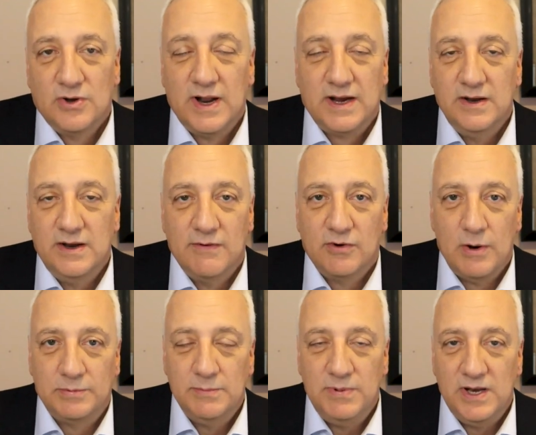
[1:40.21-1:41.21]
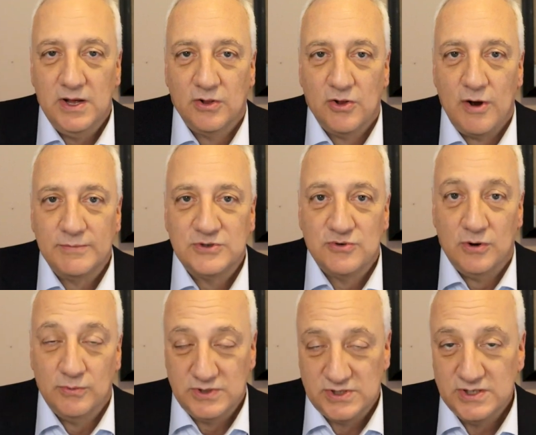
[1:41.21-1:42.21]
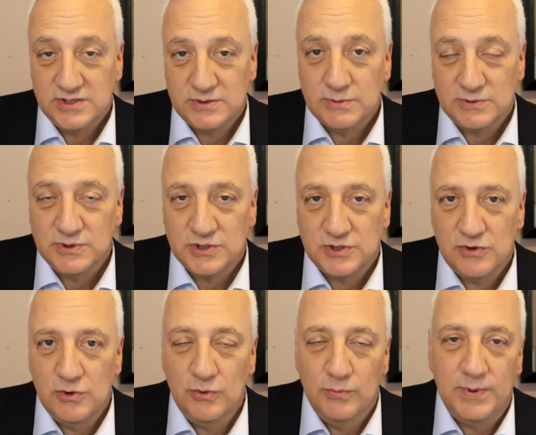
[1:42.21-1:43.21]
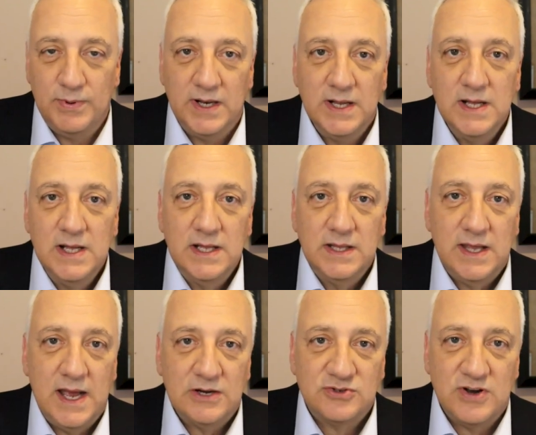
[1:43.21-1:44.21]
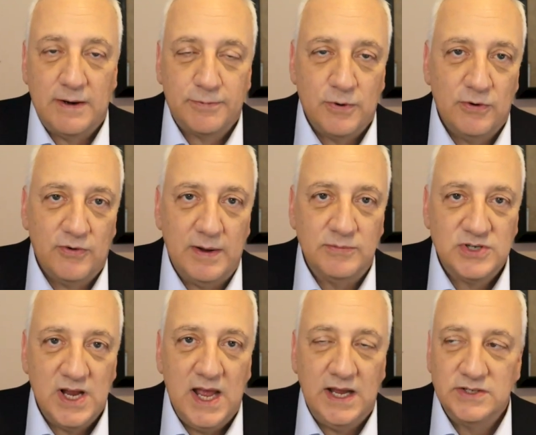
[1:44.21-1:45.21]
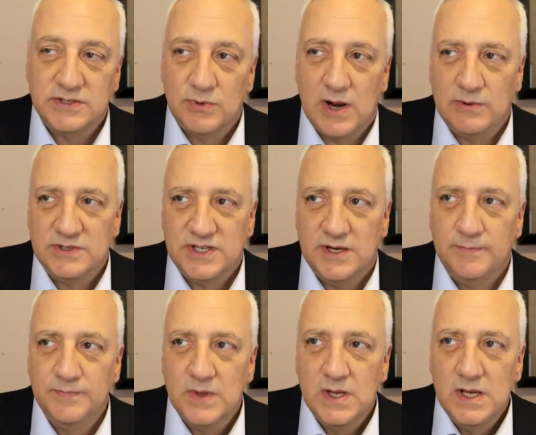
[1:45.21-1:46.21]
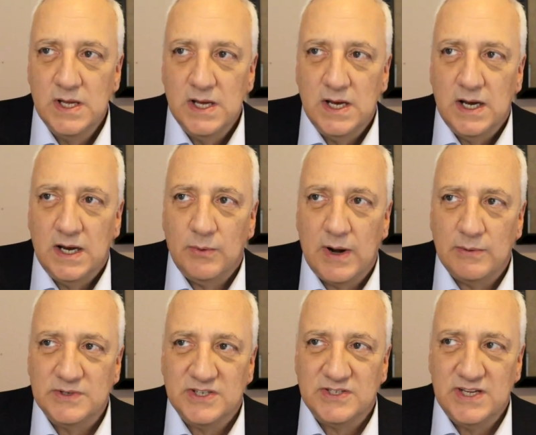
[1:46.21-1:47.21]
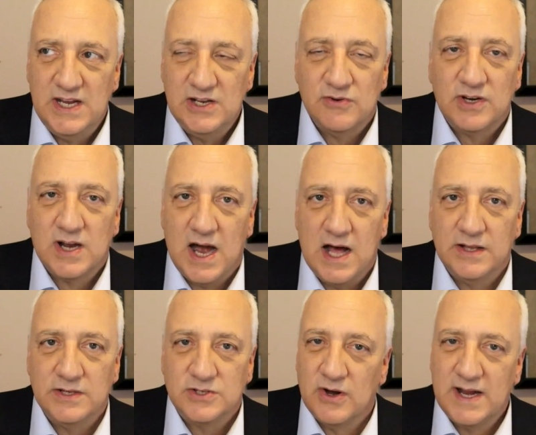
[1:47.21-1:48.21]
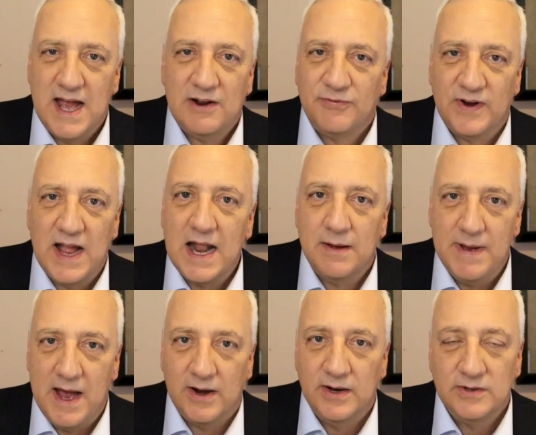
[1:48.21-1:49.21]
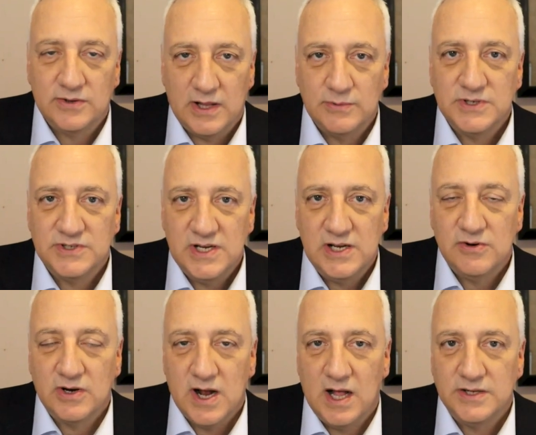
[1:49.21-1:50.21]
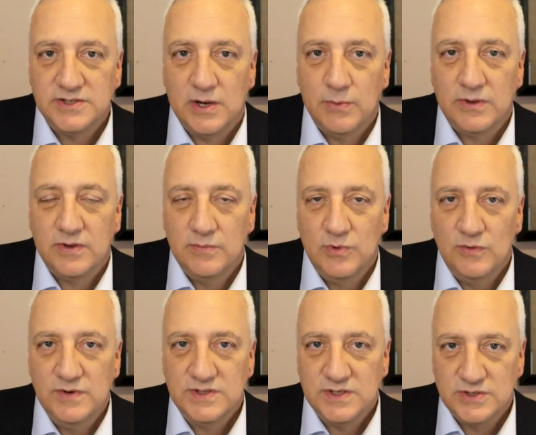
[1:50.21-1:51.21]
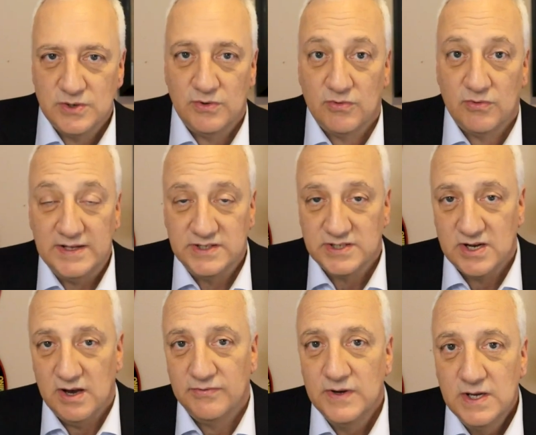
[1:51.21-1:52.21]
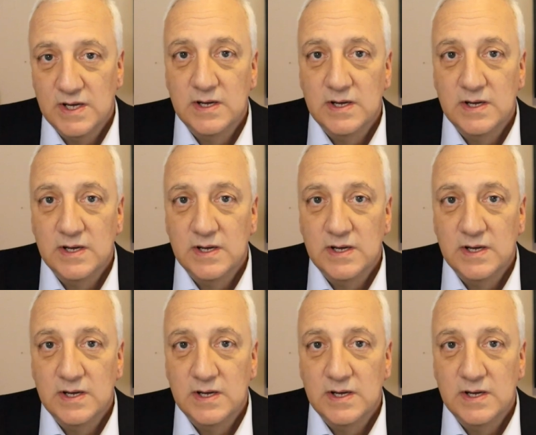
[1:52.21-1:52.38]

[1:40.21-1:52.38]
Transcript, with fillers: thought I could never grow up to be Neil Armstrong, which is which was true. But the astronaut program changed when I was a when I was a senior in college. So I kind of forgot about it until I was a senior in college and I went to the movies and saw the right stuff